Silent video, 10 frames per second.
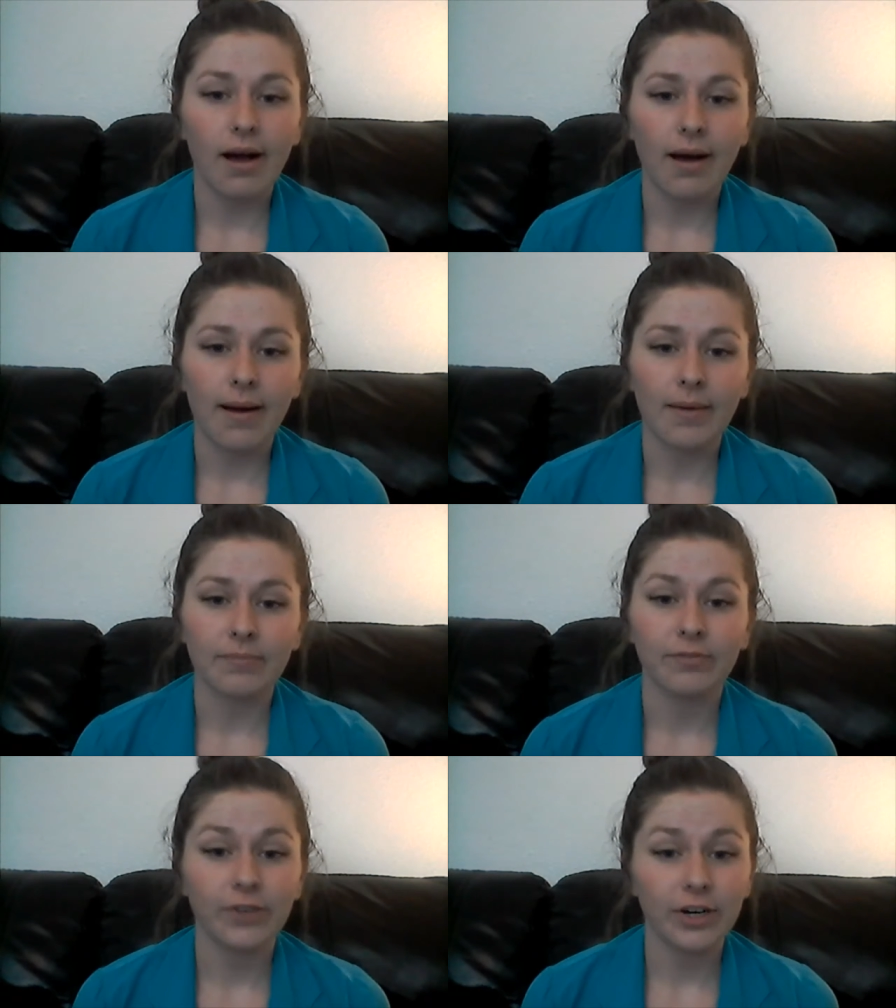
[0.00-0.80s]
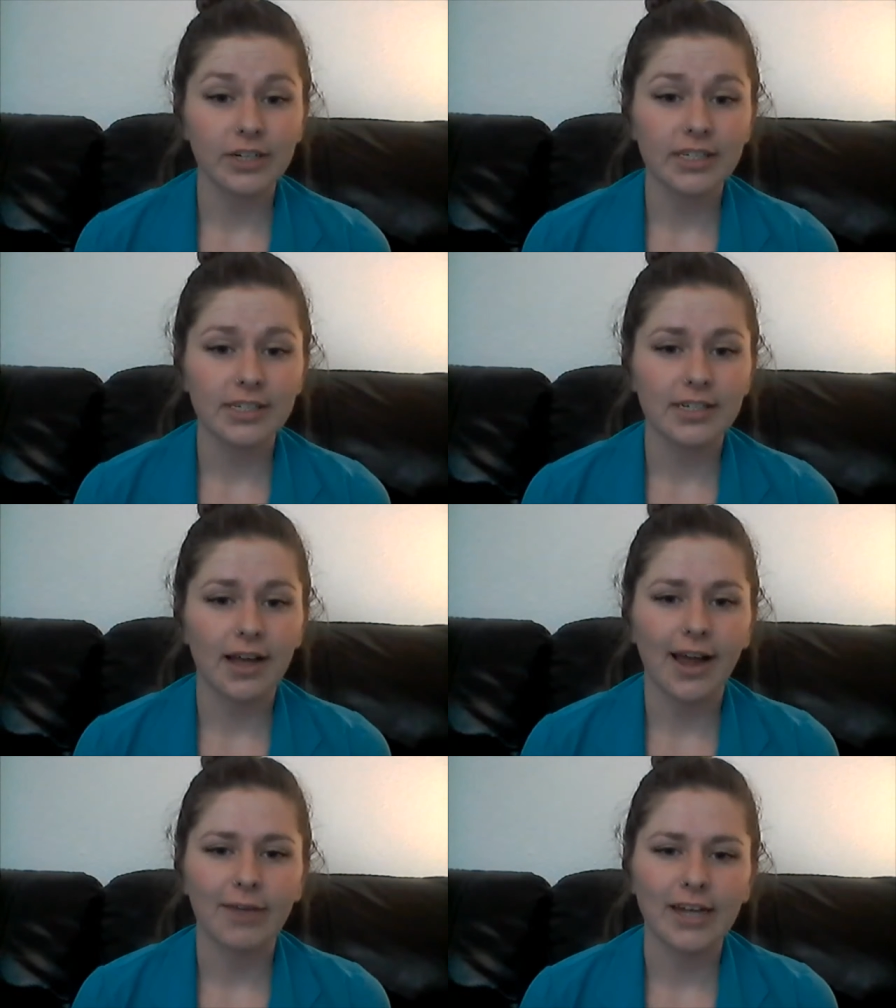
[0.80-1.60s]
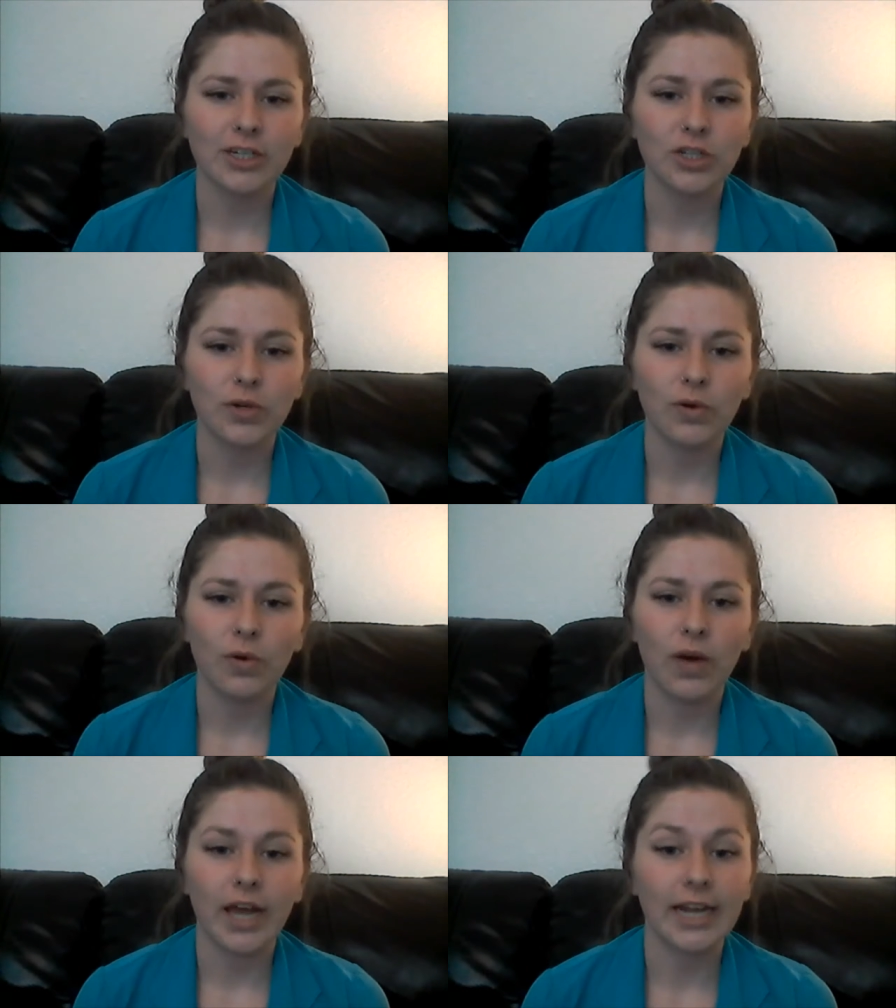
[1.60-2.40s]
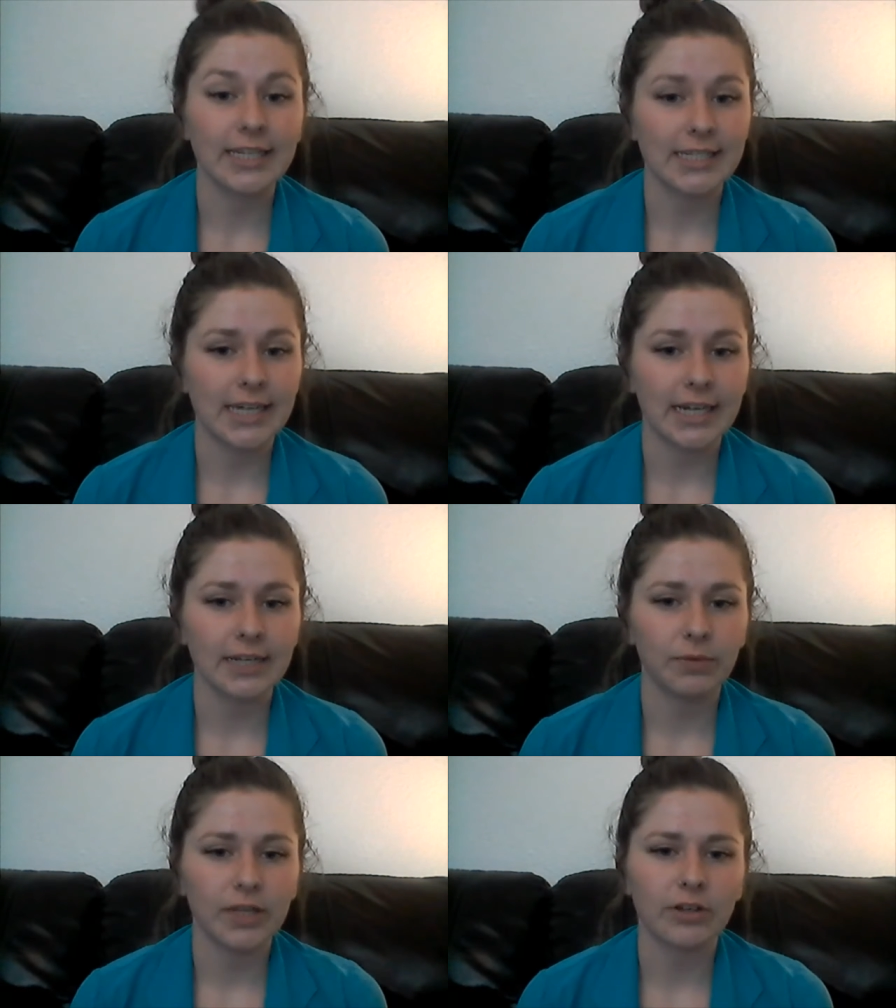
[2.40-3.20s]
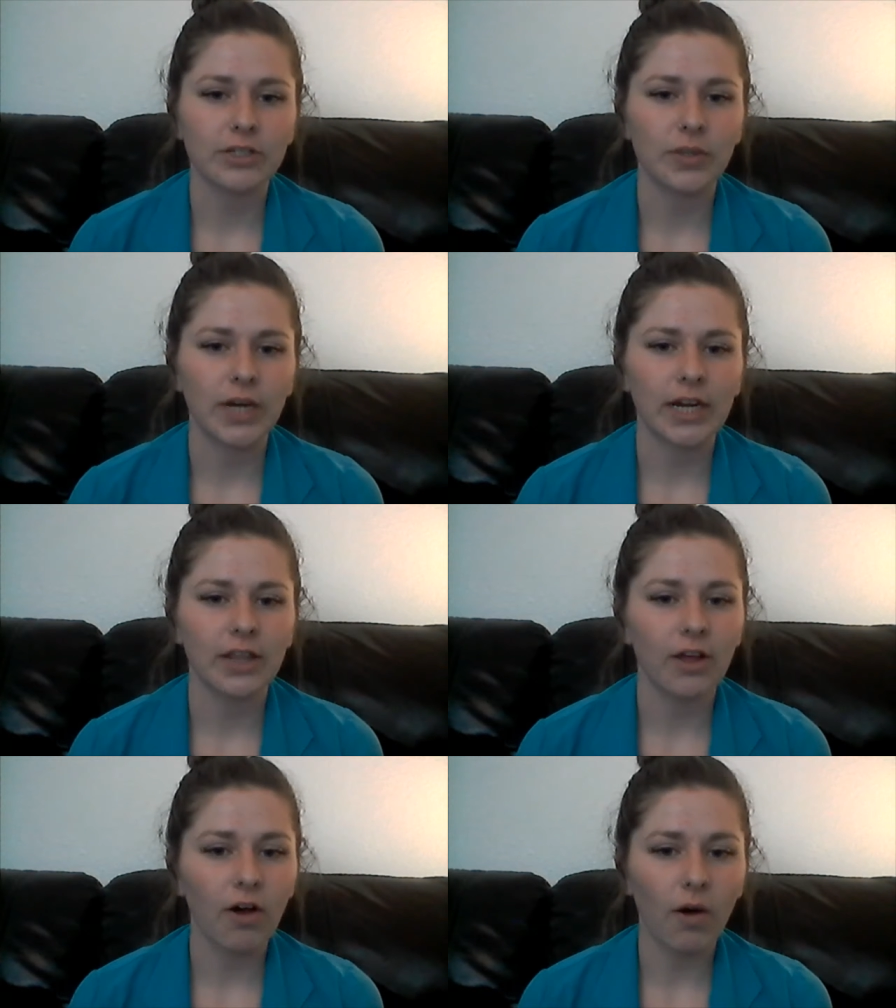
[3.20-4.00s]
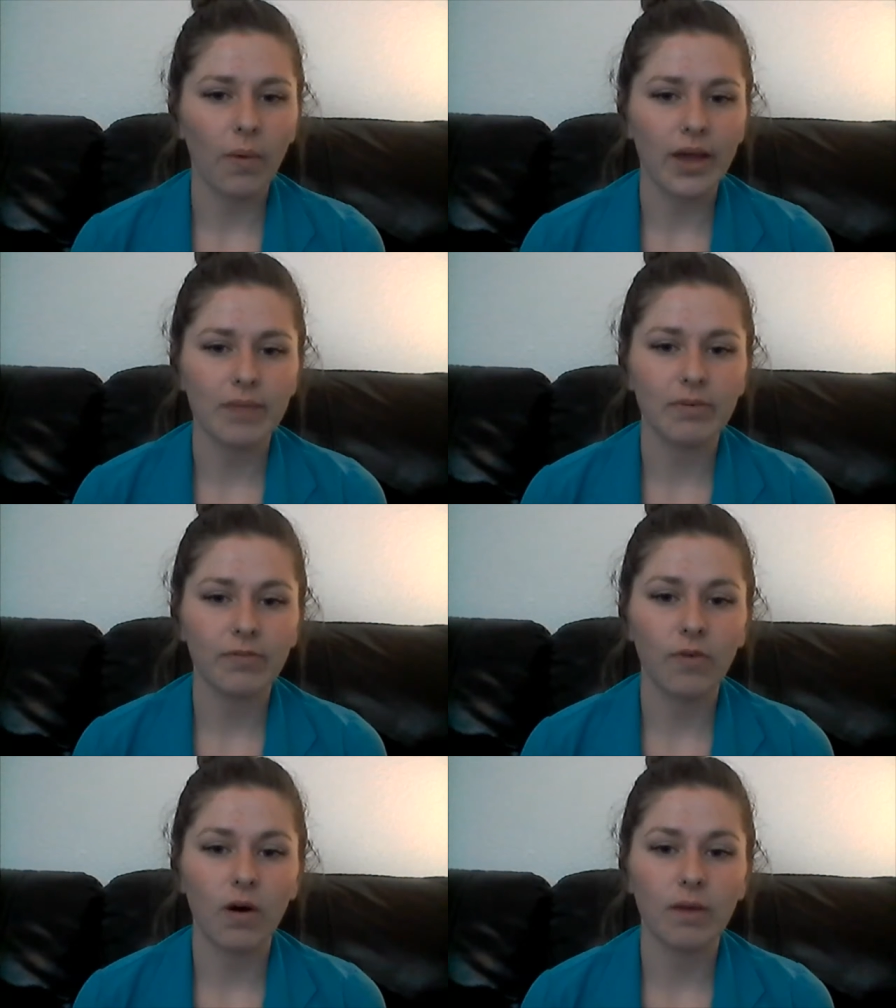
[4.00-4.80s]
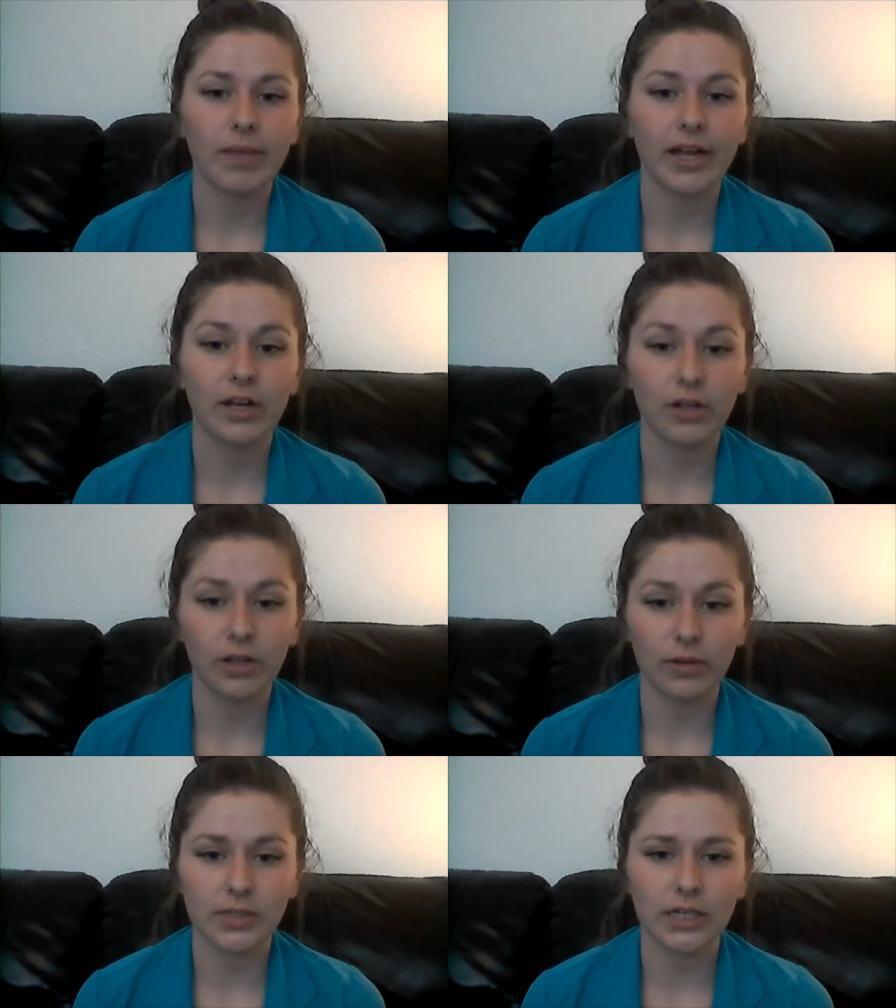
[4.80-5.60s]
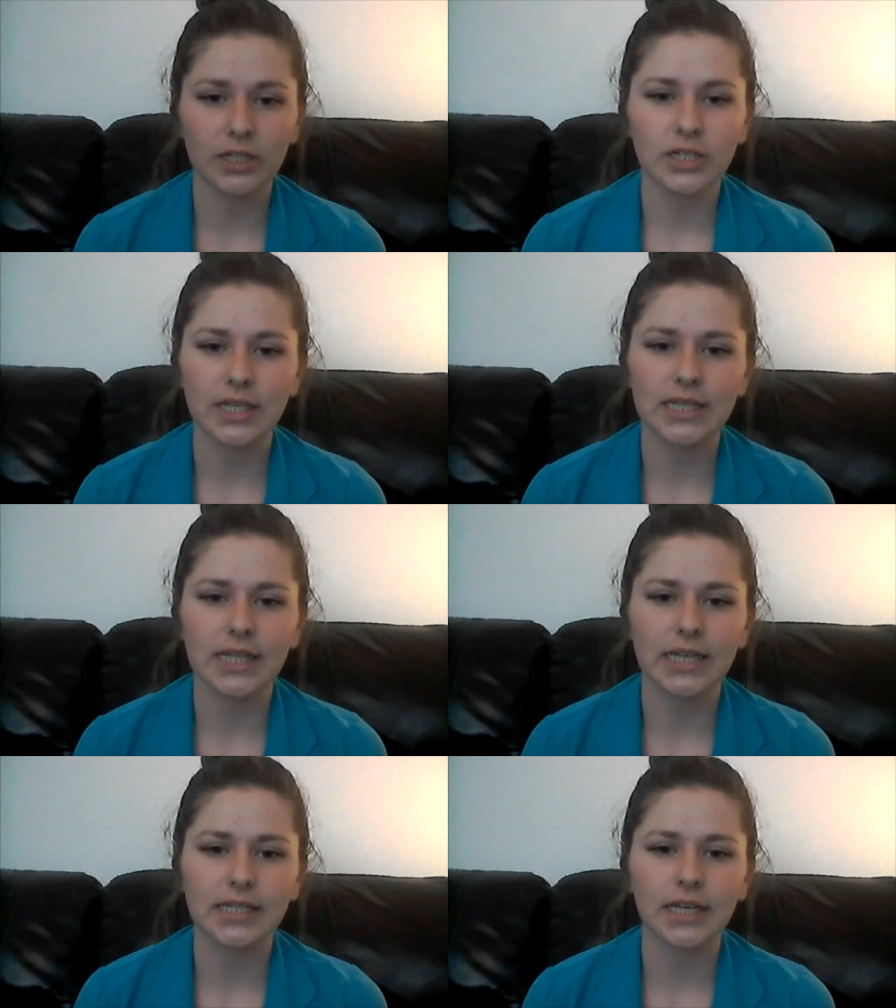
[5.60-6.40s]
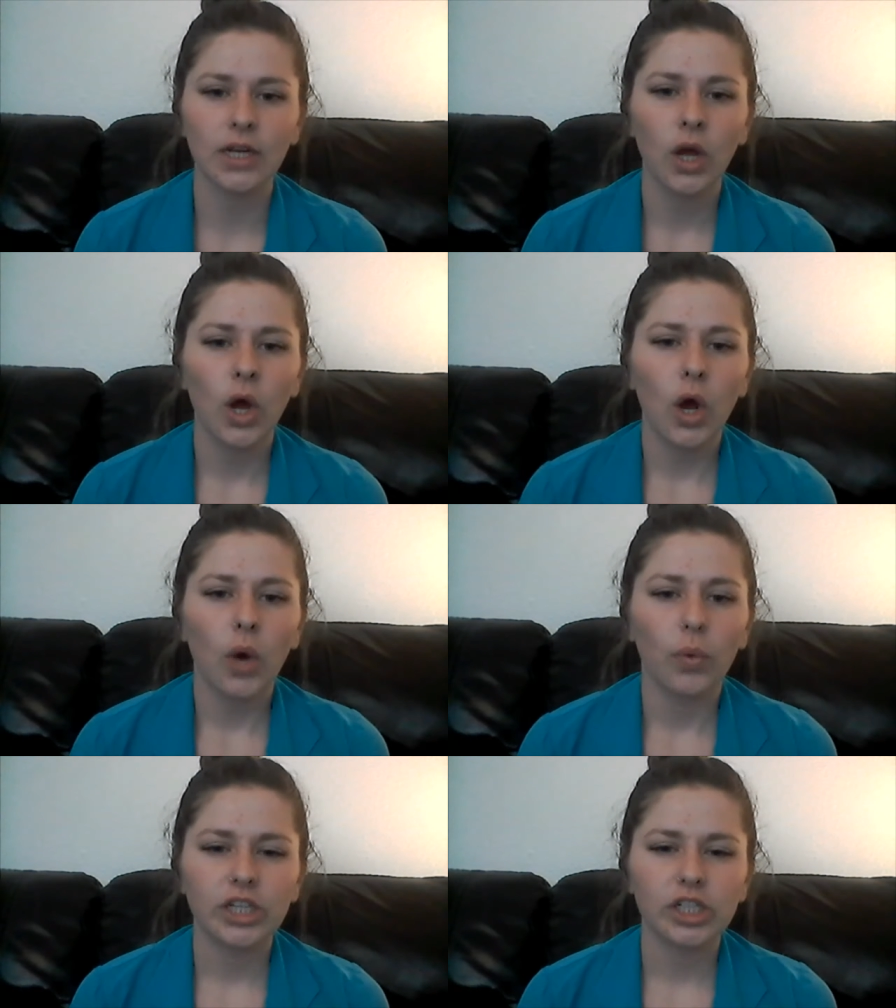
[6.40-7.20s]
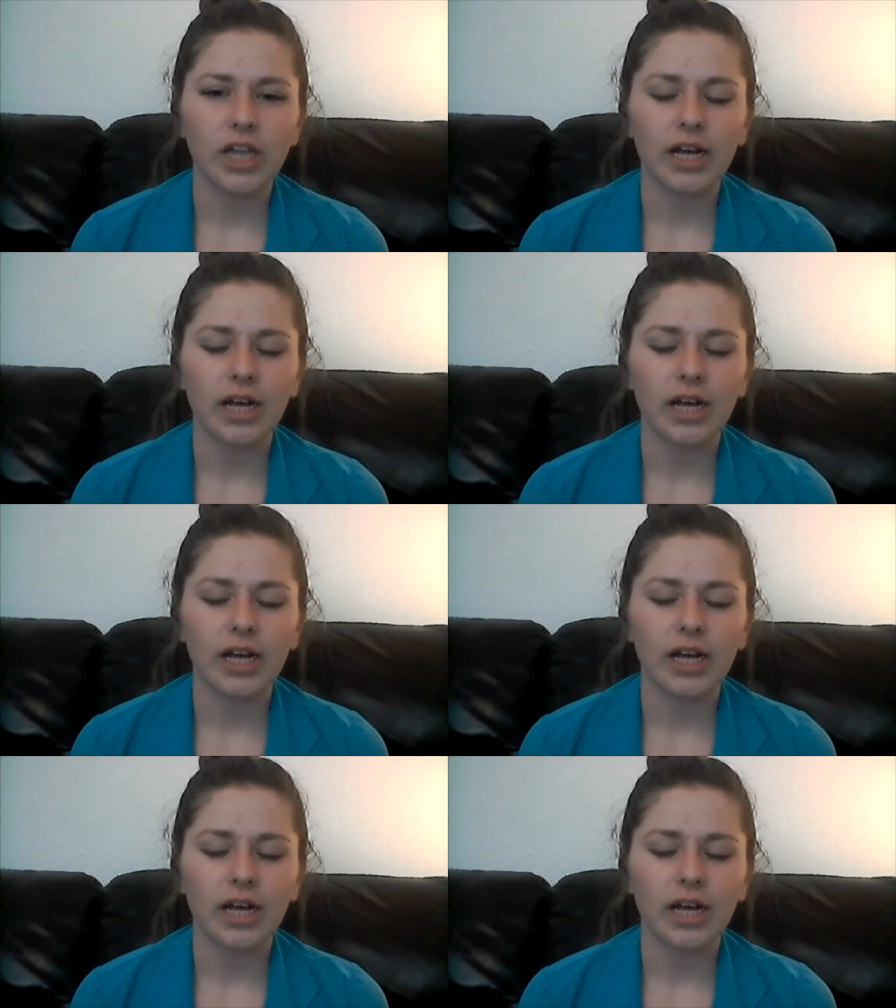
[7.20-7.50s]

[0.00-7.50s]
Um, first, I ran into an incident with another student in the hallway before my closing to this lesson, which